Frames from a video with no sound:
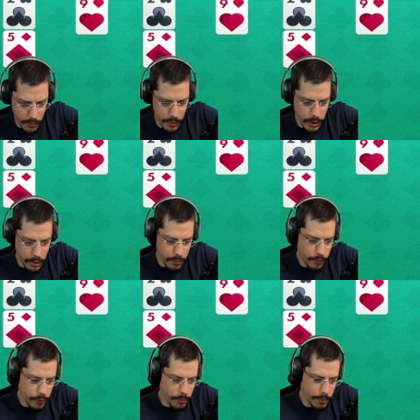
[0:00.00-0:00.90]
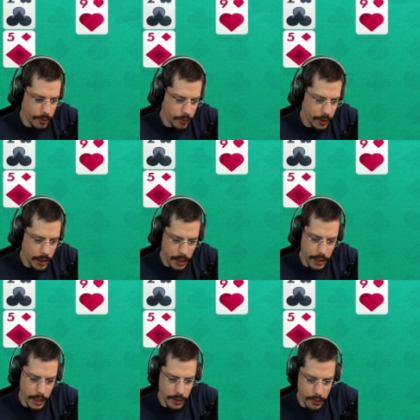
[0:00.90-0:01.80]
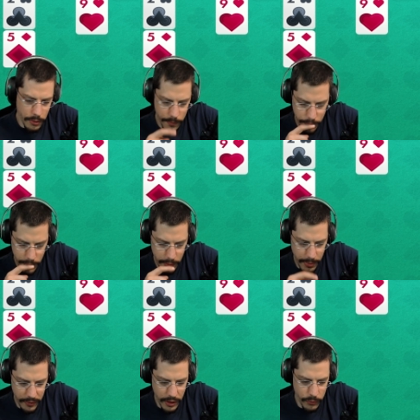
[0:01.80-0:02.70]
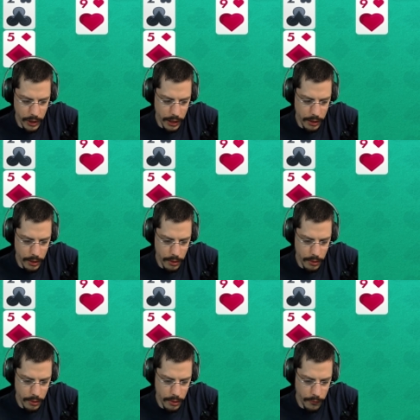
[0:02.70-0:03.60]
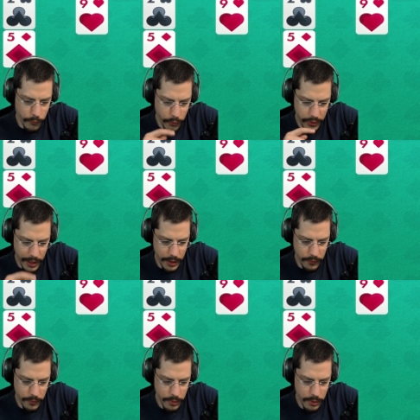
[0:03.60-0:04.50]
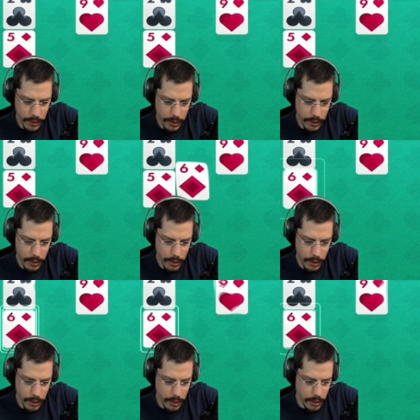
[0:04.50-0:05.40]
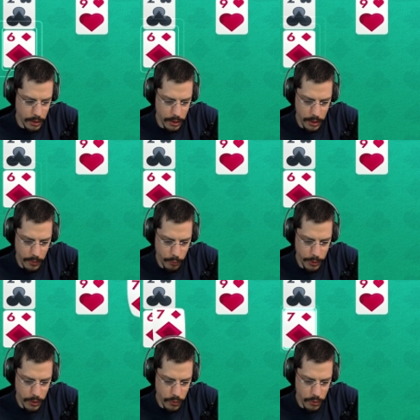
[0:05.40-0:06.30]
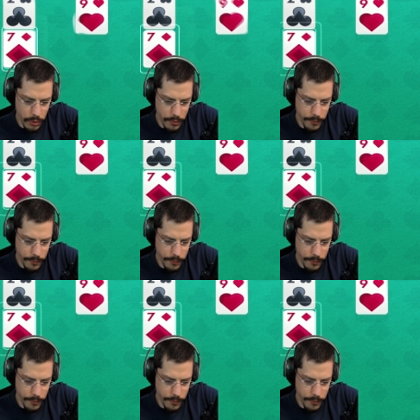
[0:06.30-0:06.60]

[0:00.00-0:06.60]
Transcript: Got a little problem now here. In best case, we get the 4th ace. That would be cool.